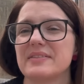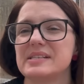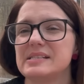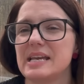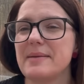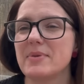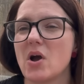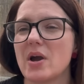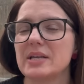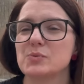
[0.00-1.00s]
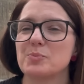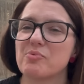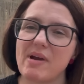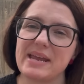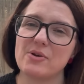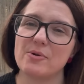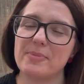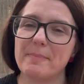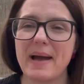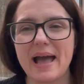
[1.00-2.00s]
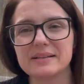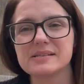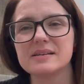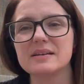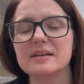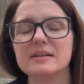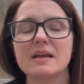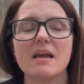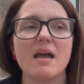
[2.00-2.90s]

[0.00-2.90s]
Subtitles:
the seam lines would break up the pattern.